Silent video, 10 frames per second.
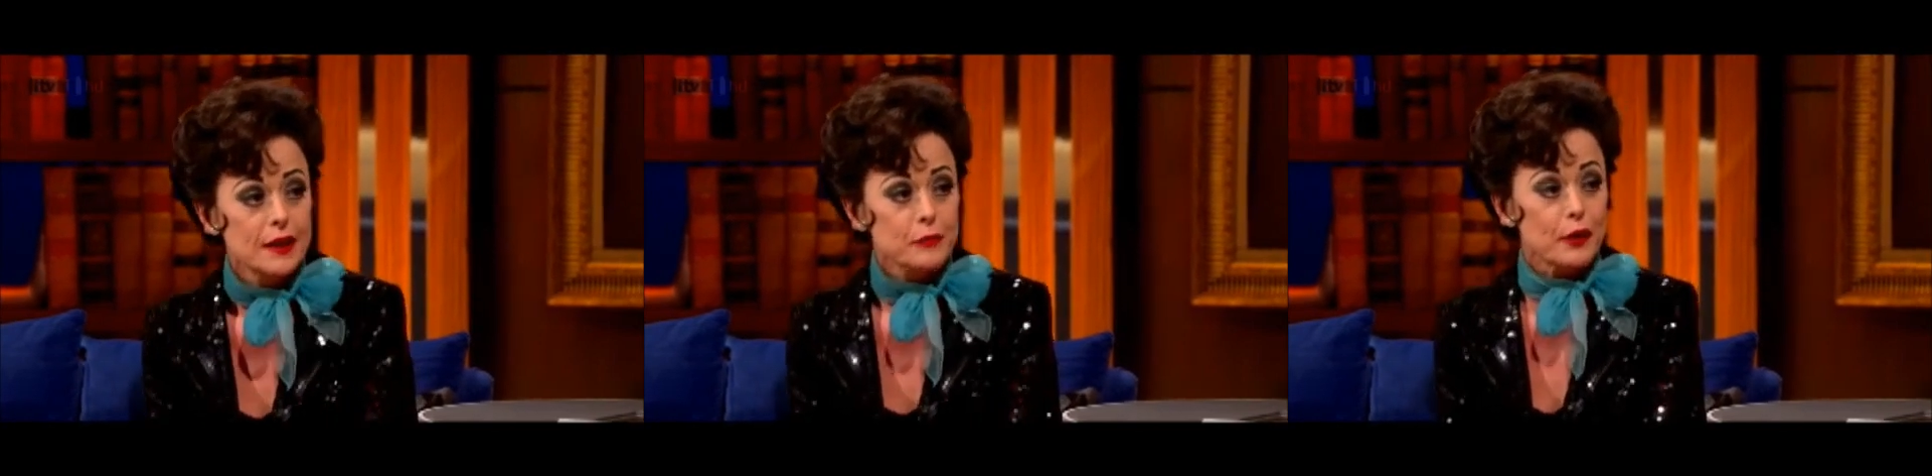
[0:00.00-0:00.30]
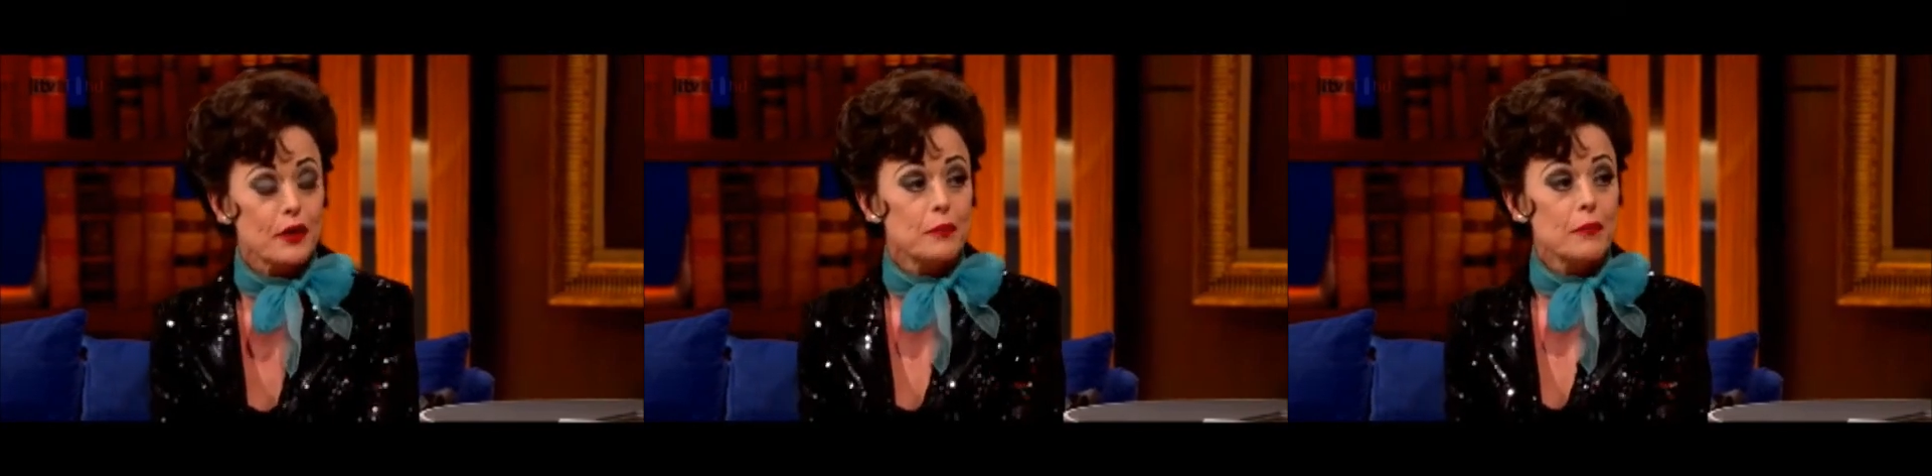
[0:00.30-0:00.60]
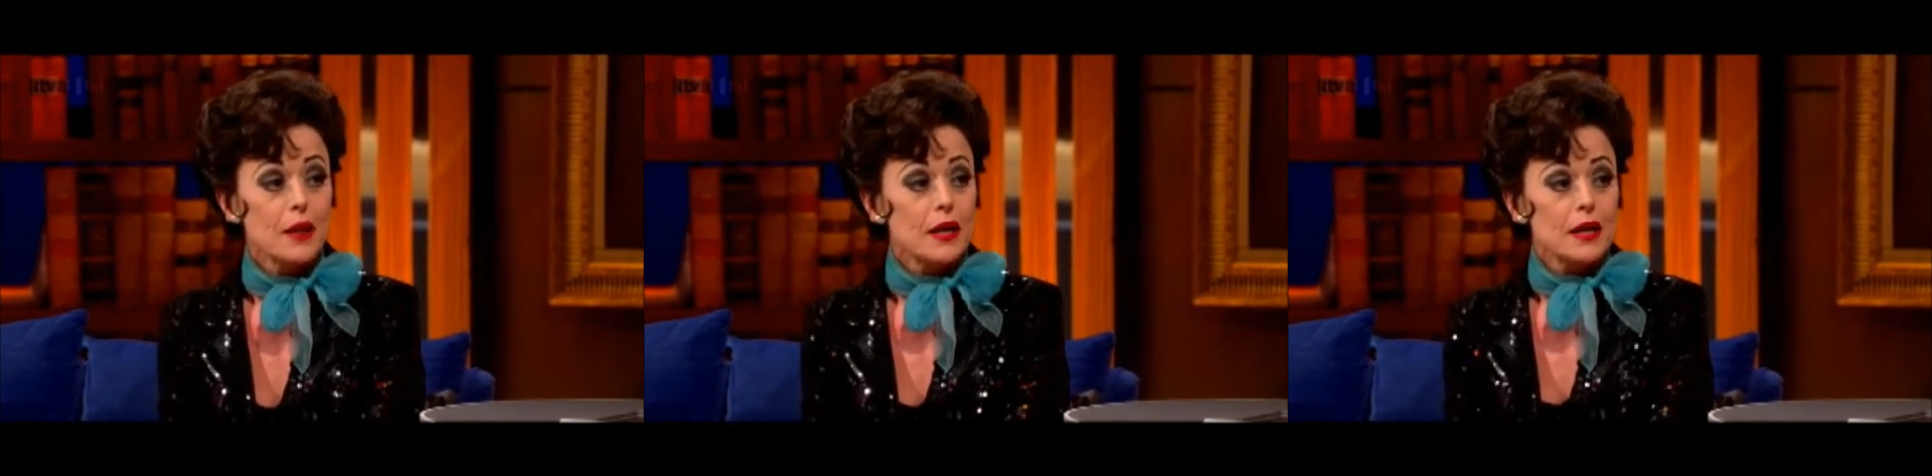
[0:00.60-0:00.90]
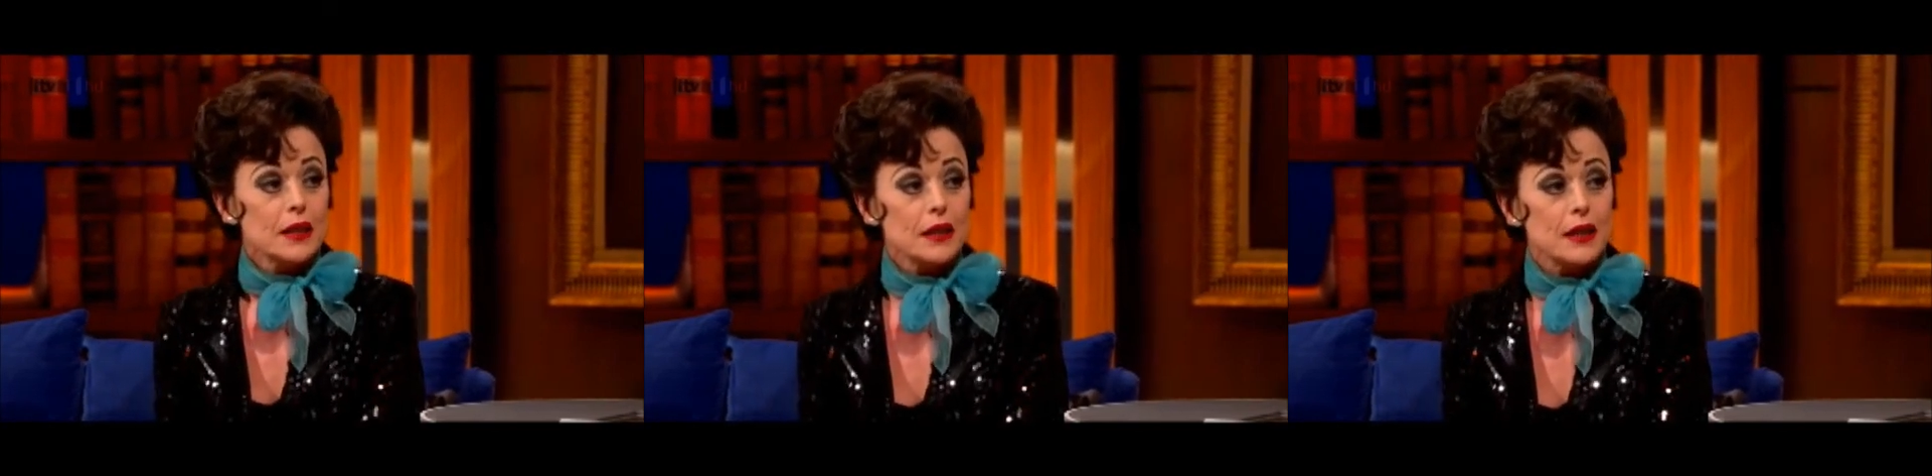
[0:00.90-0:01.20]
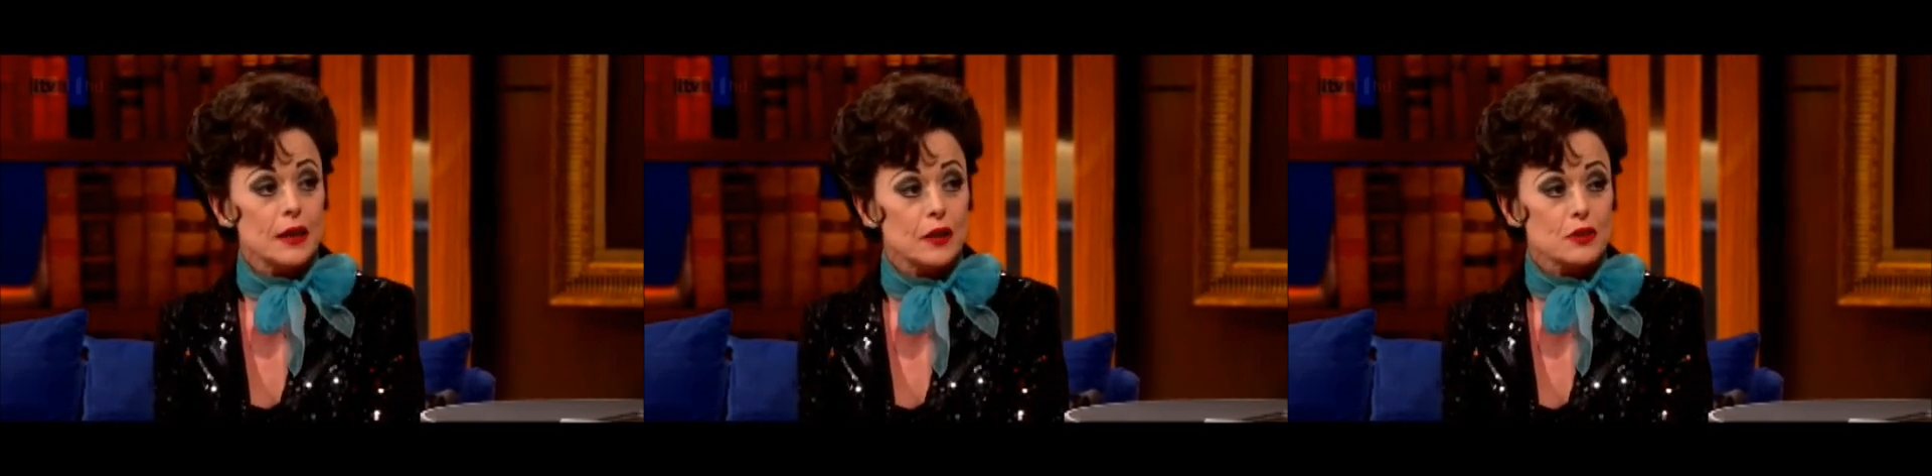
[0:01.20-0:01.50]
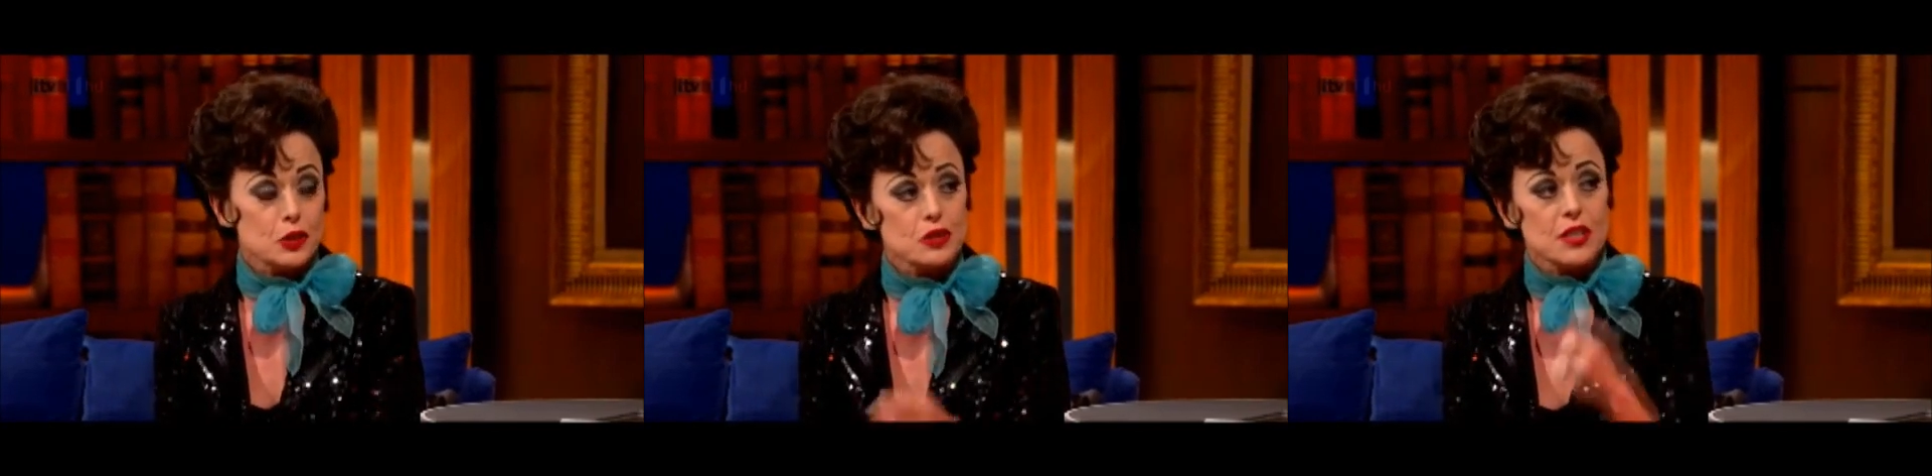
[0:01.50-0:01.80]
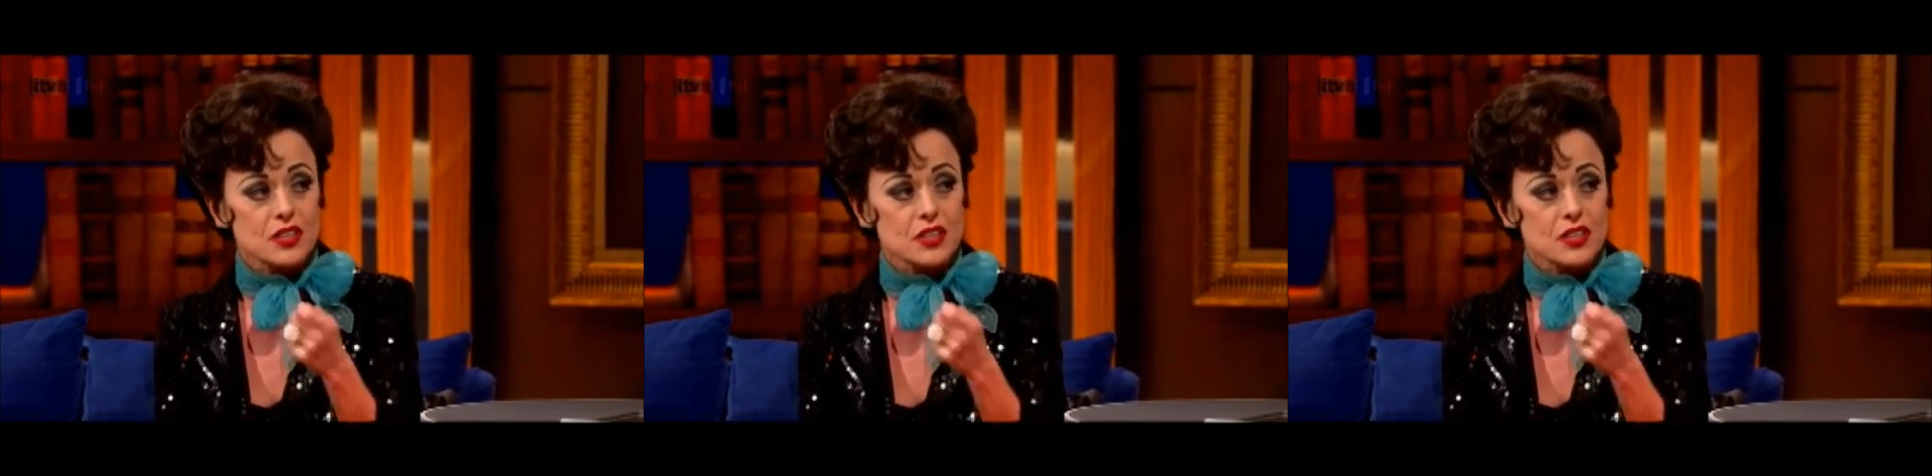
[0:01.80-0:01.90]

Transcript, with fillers: But um, as soon as I